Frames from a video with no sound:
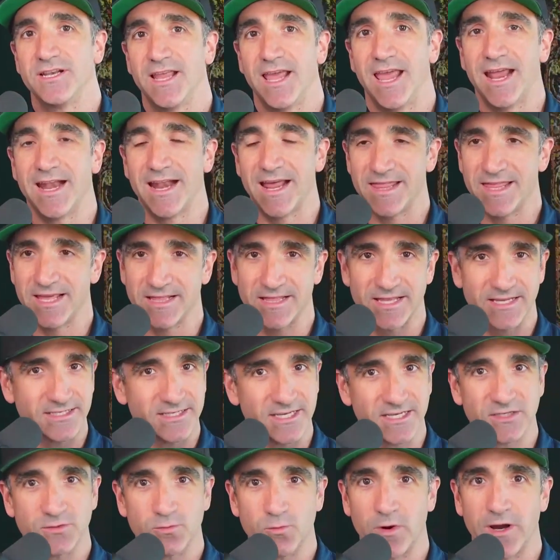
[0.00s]
And I think this
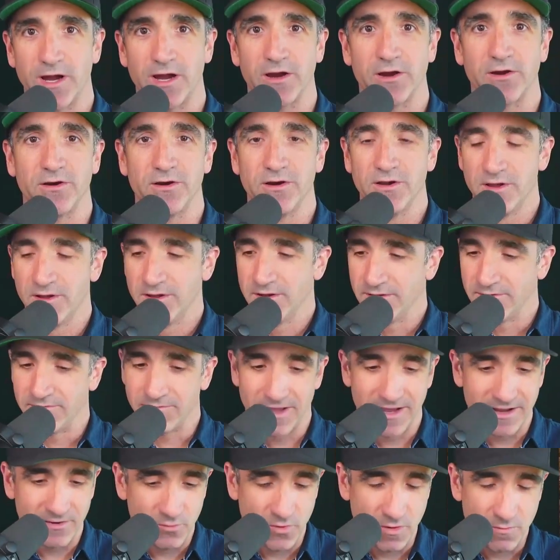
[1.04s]
is where
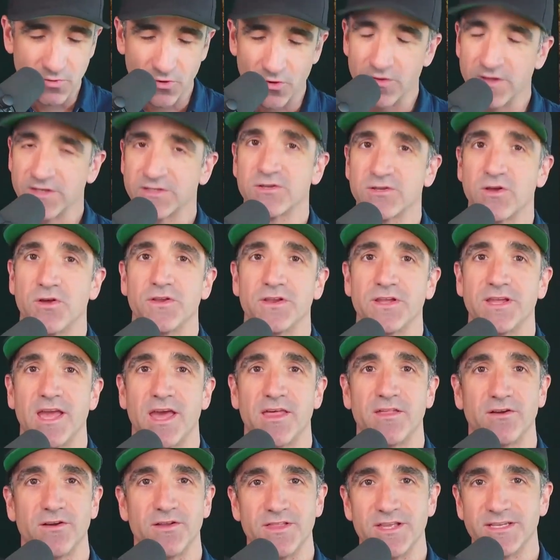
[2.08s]
like we pull this all
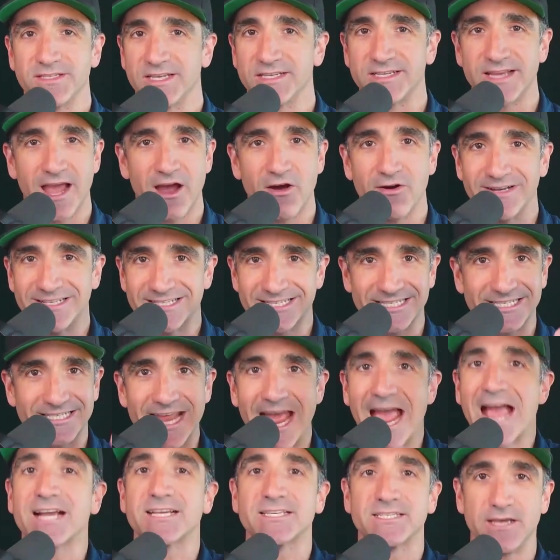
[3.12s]
together, and this is how it
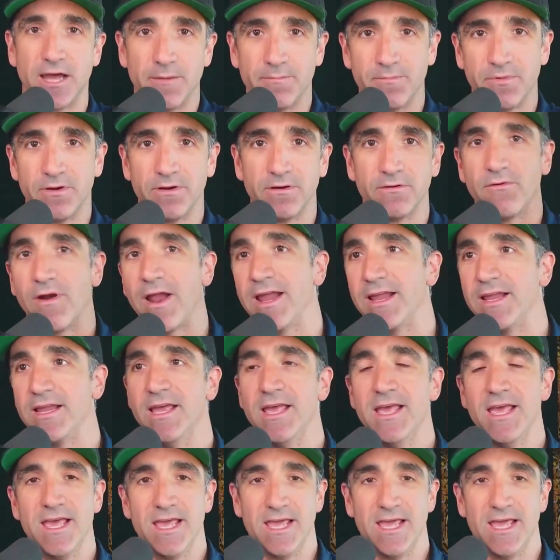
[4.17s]
stacks up, right?